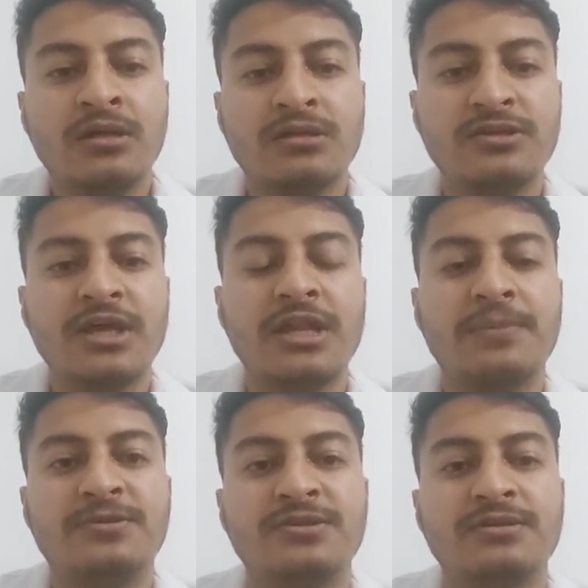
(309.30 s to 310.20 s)
The
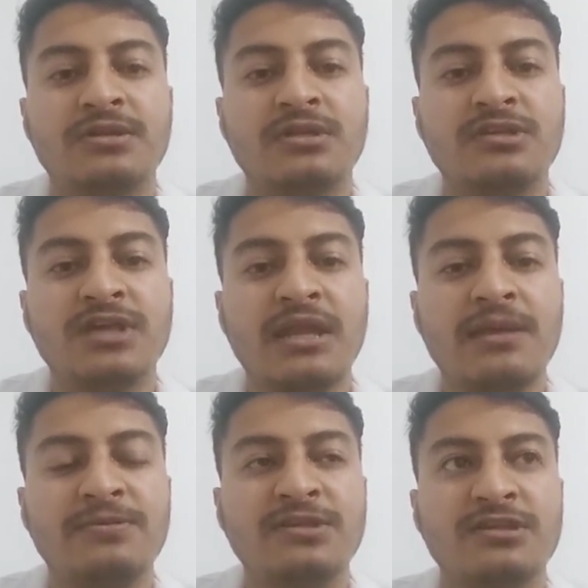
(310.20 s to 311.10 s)
synapse. The
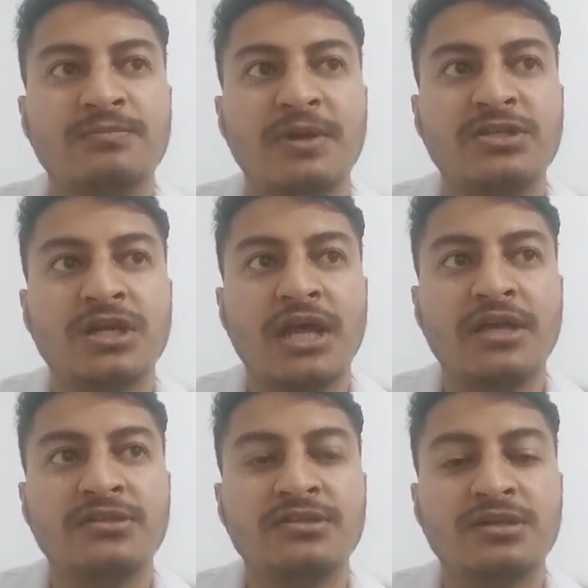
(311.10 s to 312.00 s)
synapse is a
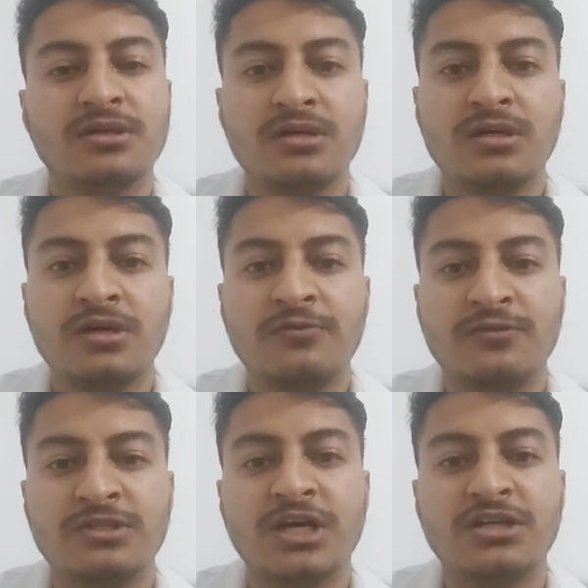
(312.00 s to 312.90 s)
specialized
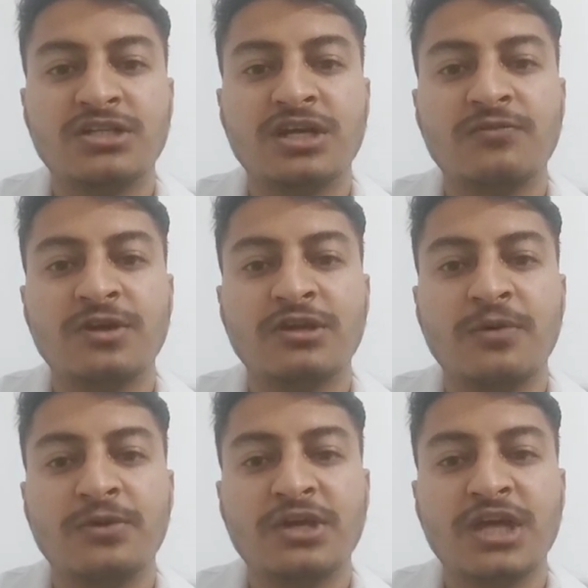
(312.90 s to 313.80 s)
junction where
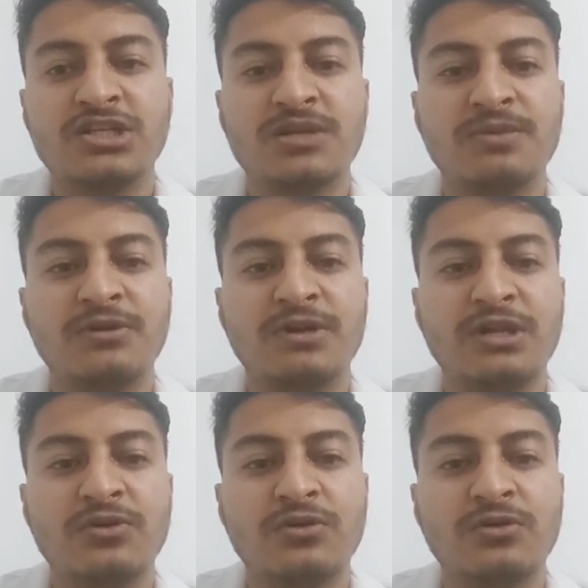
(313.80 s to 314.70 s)
communication between
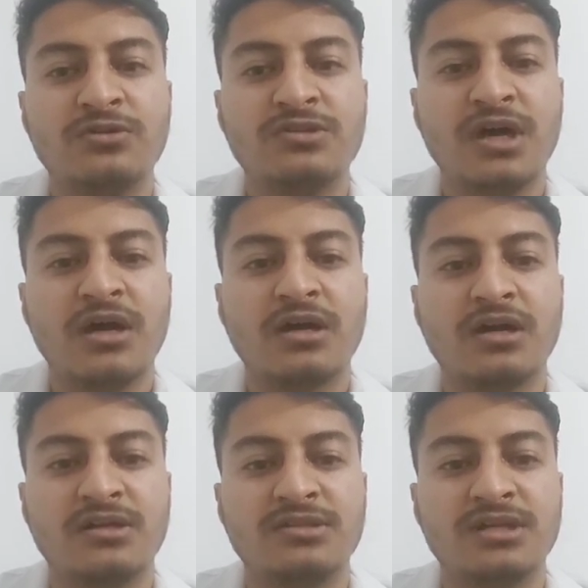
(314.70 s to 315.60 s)
neurons
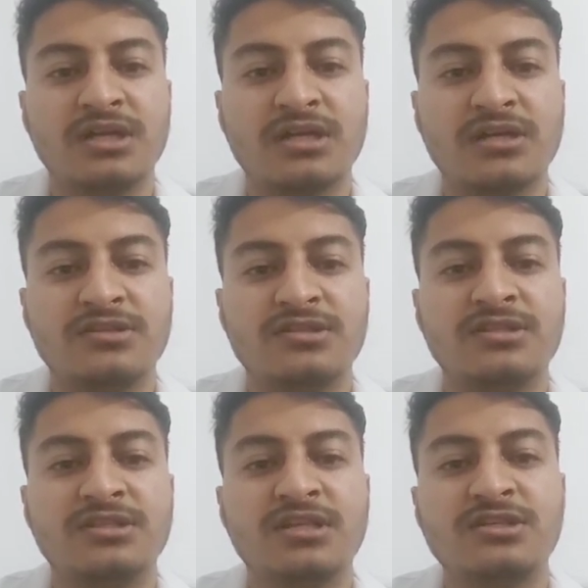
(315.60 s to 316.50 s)
occurs. It
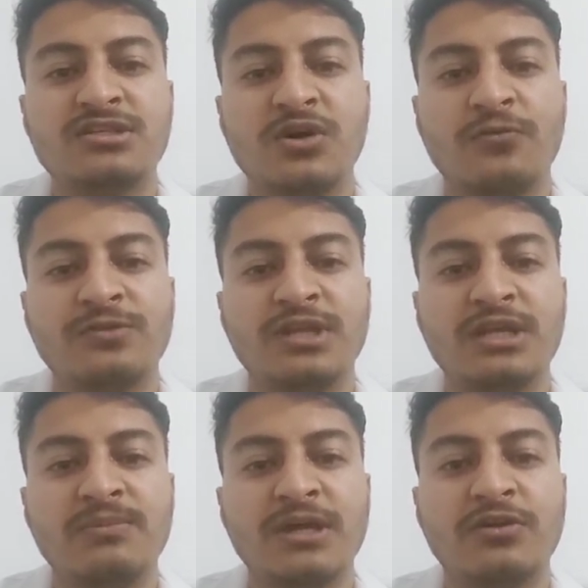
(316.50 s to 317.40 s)
consists of
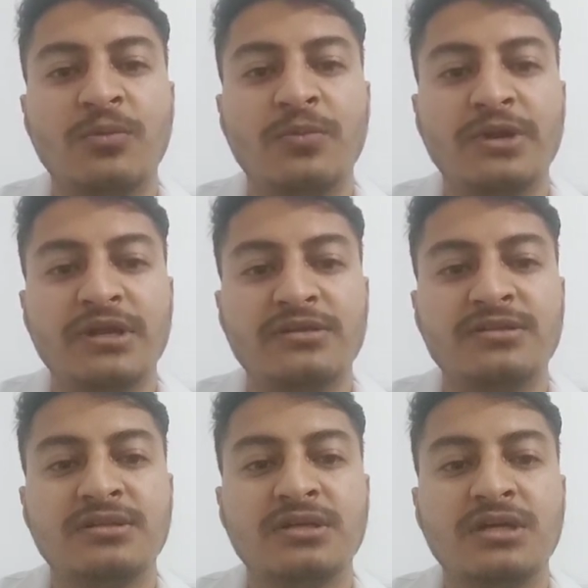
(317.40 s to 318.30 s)
three main
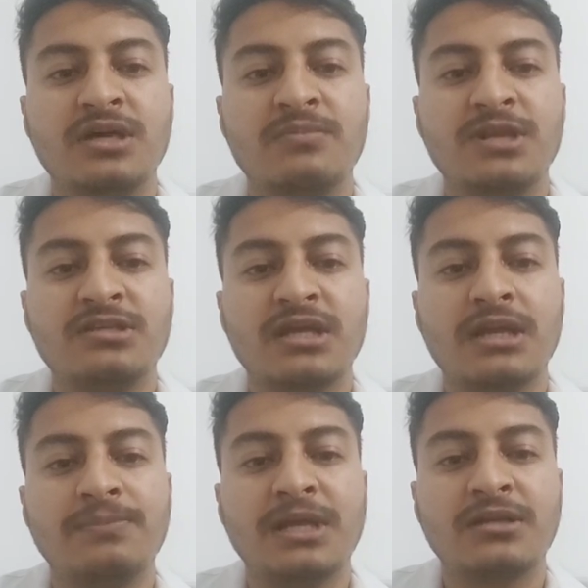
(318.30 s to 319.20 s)
components:
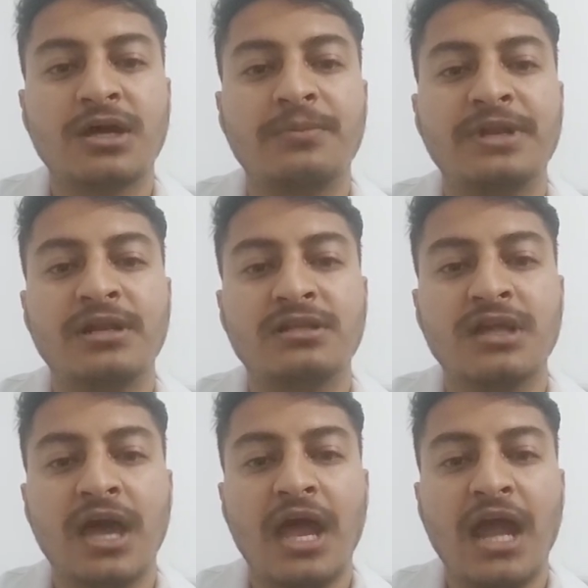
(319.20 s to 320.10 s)
presynaptic terminal,
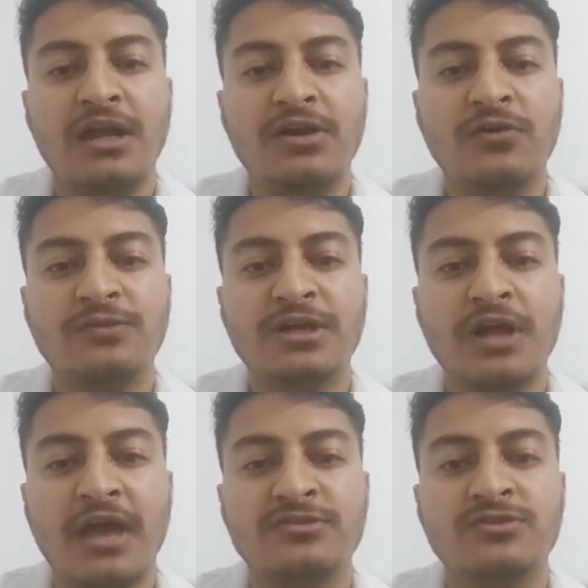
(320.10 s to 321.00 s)
the end of the
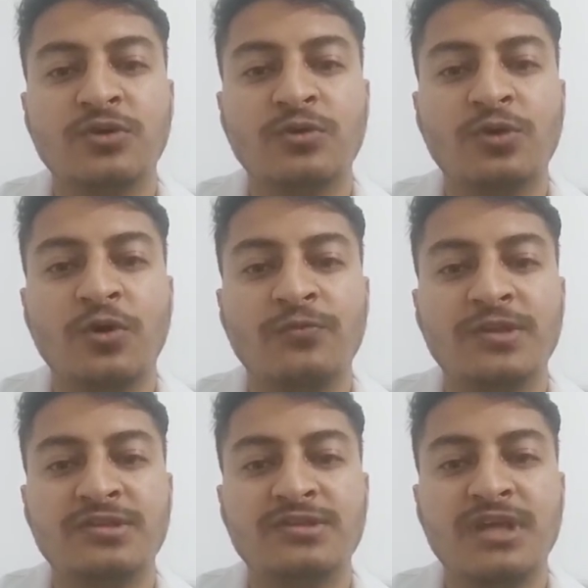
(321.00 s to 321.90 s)
axon of
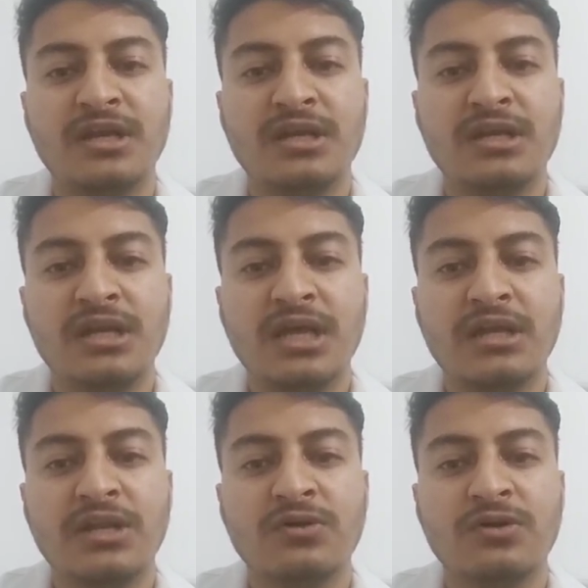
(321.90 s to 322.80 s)
the
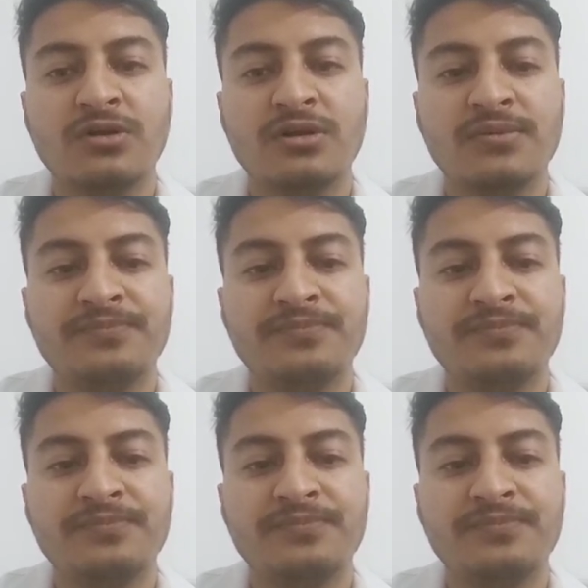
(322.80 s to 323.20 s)
sending neuron;